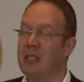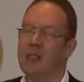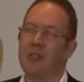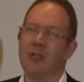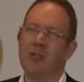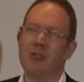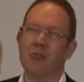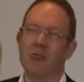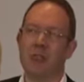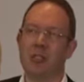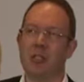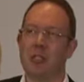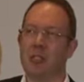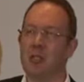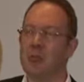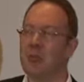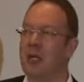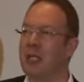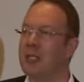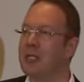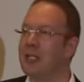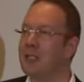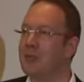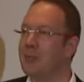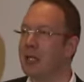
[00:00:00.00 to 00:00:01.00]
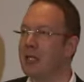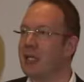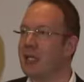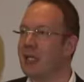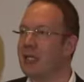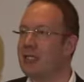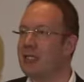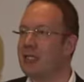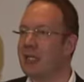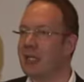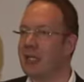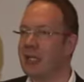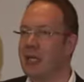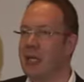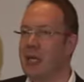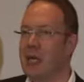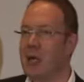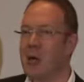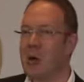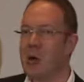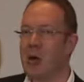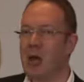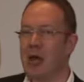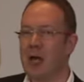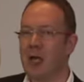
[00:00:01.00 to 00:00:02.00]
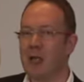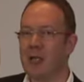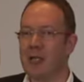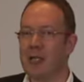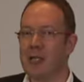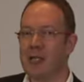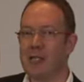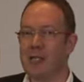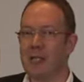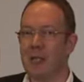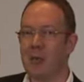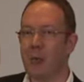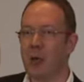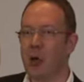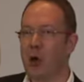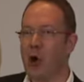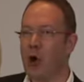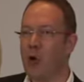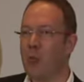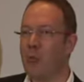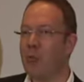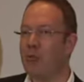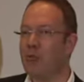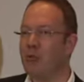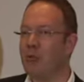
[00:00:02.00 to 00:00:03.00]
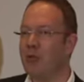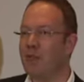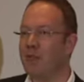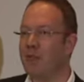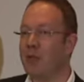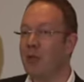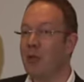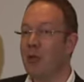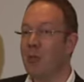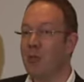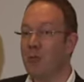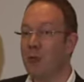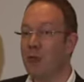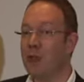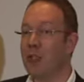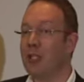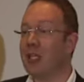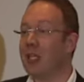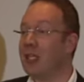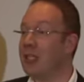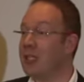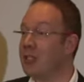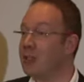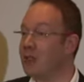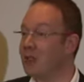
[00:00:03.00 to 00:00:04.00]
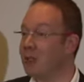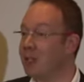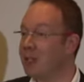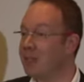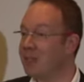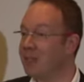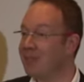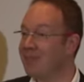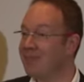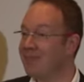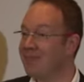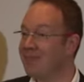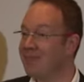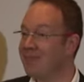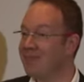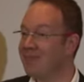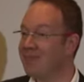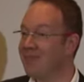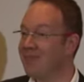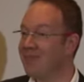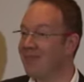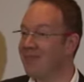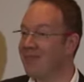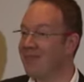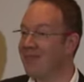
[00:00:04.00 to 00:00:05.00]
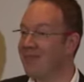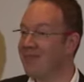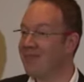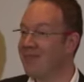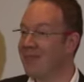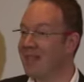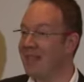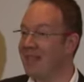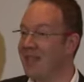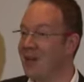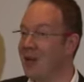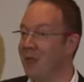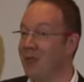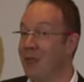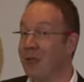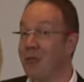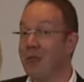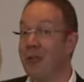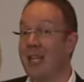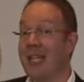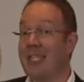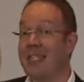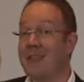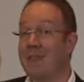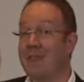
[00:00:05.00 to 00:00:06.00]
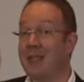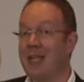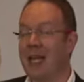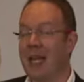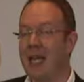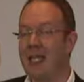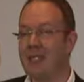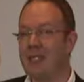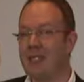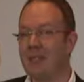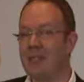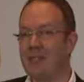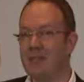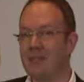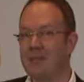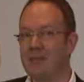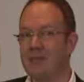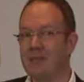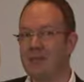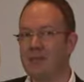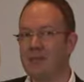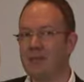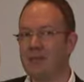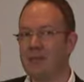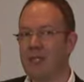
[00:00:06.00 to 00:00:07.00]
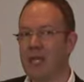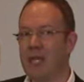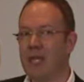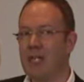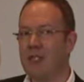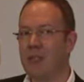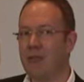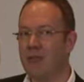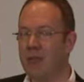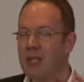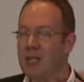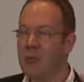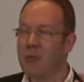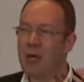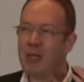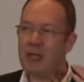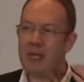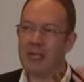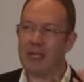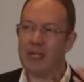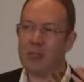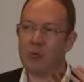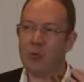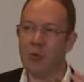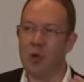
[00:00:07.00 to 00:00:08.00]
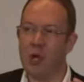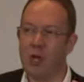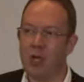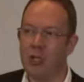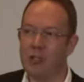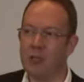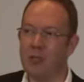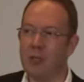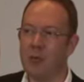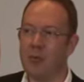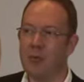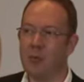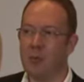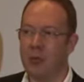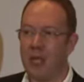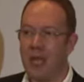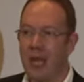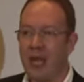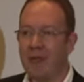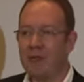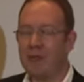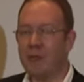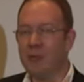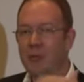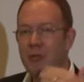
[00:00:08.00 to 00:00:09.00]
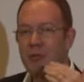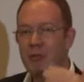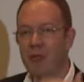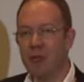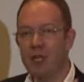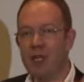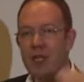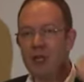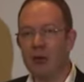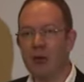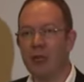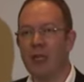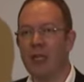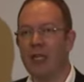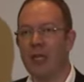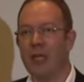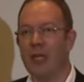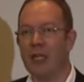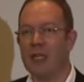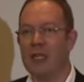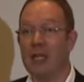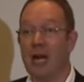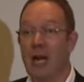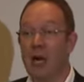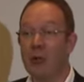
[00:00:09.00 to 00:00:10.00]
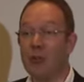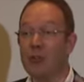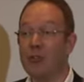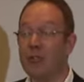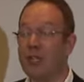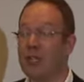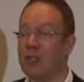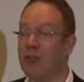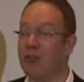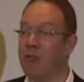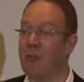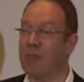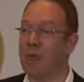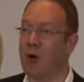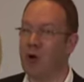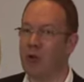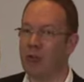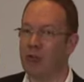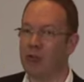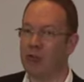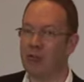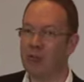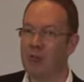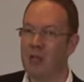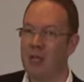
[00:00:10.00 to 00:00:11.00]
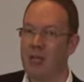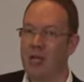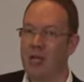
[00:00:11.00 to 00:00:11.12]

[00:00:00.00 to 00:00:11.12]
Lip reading: not critical, but let's say they were homes of music industry, of the creative class. So think about that as well. So we have to be really looking at it outside of the box,